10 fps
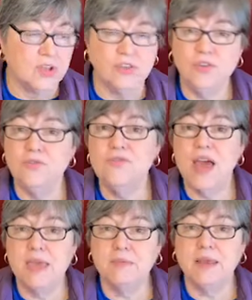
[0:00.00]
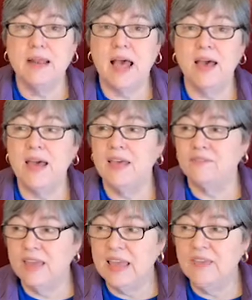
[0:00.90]
you name it. I
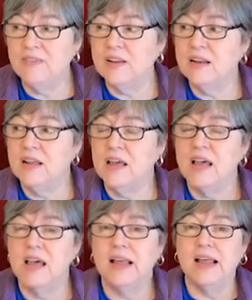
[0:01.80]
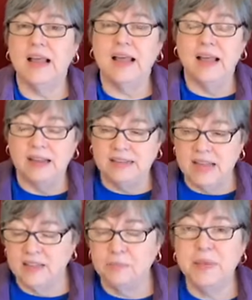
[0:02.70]
have even
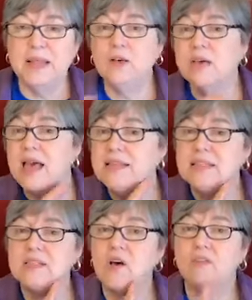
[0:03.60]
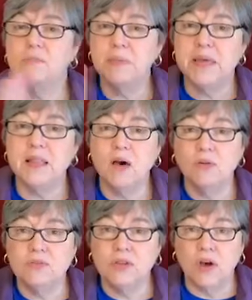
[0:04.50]
done the pillowcases on the
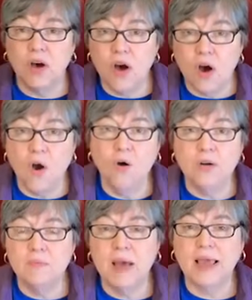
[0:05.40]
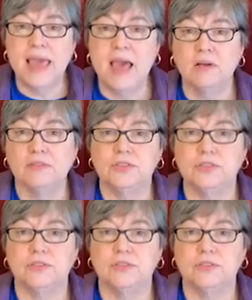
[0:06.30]
pillows on my couch.